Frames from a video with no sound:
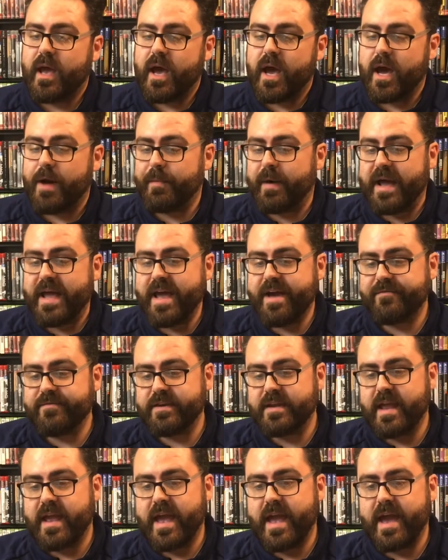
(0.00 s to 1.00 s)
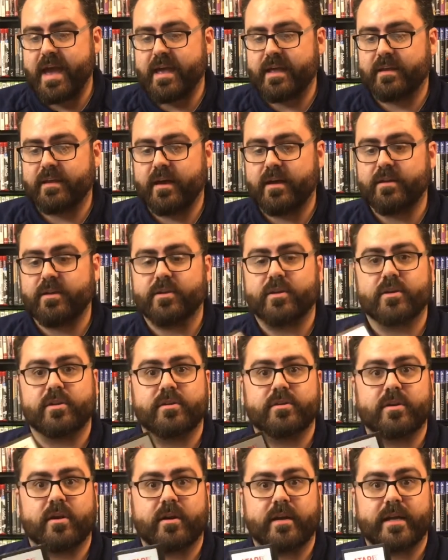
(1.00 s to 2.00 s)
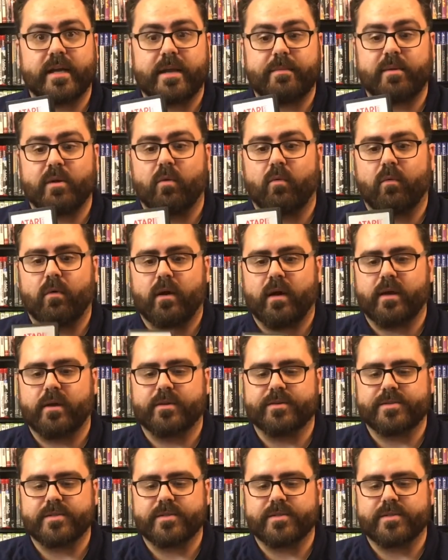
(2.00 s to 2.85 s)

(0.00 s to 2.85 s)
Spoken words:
I haven't gotten an Atari game in a while,